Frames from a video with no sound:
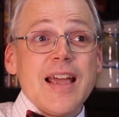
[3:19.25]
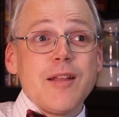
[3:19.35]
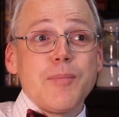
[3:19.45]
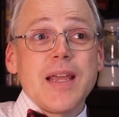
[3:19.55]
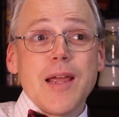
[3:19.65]
and
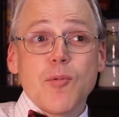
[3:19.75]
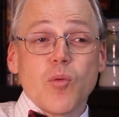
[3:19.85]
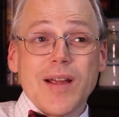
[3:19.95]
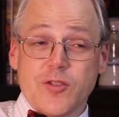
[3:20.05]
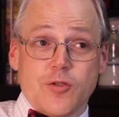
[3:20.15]
it became a
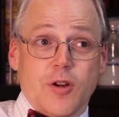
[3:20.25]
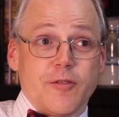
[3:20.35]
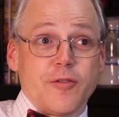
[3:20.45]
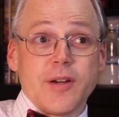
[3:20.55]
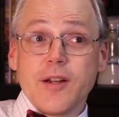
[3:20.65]

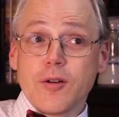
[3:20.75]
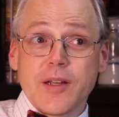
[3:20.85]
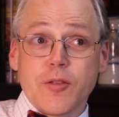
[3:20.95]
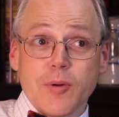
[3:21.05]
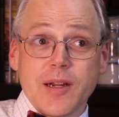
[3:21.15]
restaurant for
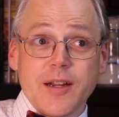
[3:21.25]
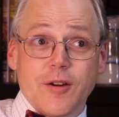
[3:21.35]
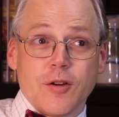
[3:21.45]
nearly 3